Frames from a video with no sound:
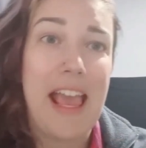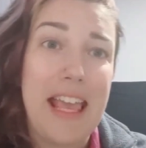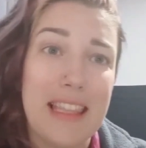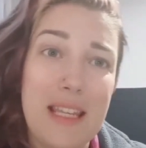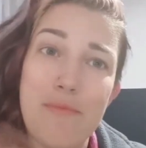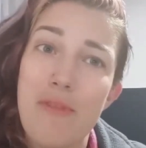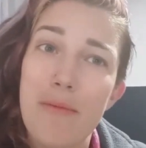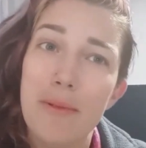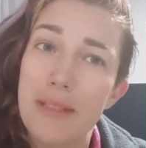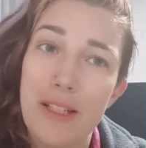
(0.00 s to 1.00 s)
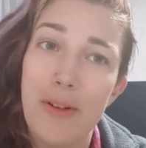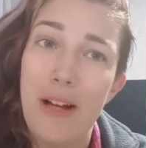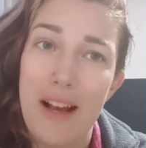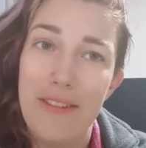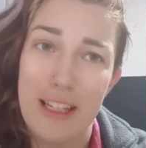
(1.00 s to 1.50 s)
and they probably don't
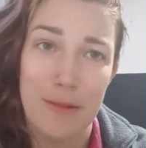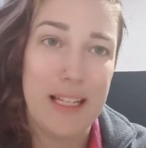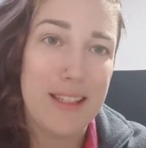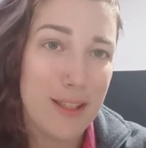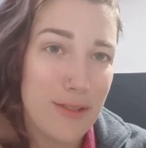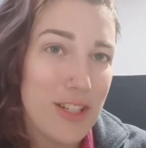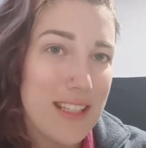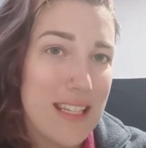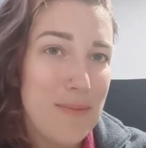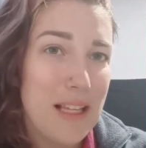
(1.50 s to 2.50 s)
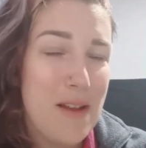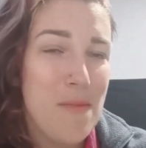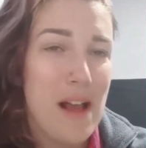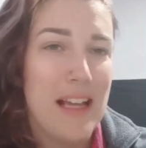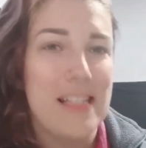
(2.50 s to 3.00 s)
have helmets, so just keep that in
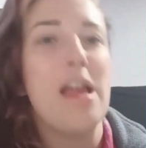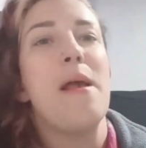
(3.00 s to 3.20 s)
mind.